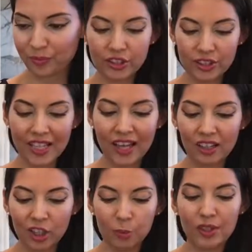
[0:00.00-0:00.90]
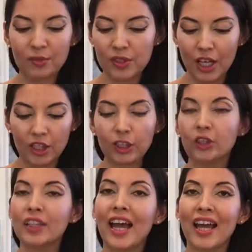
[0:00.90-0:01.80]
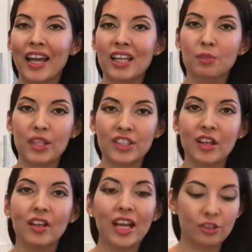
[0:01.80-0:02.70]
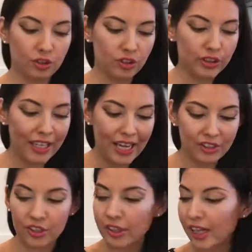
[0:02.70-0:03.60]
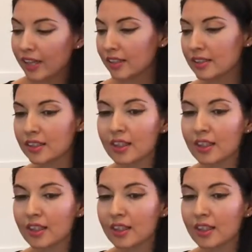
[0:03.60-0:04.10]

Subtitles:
Just add a little bit of salt. You can add as much salt as you usually add to your eggs,